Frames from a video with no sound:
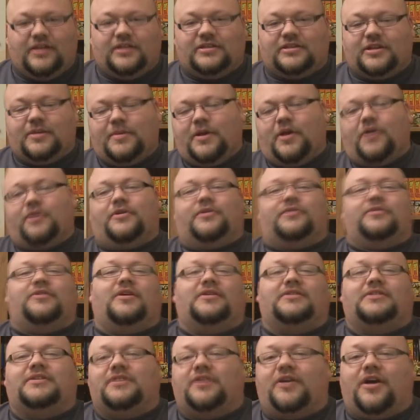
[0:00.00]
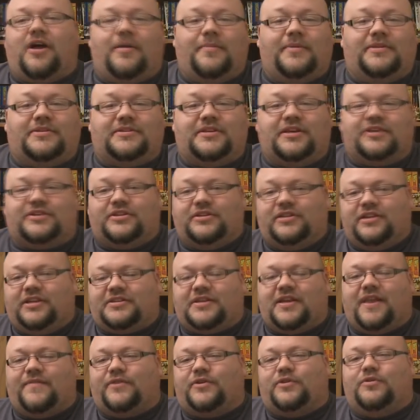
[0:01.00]
Tell me all your thoughts in the comments section.
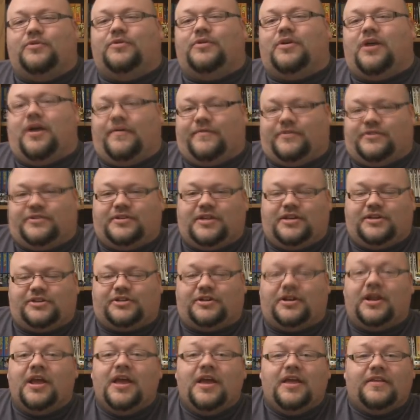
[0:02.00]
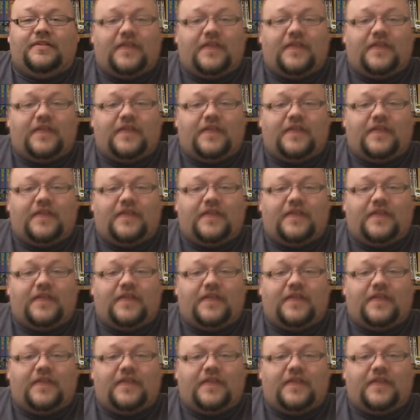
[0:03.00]
Let's have a cool conversation.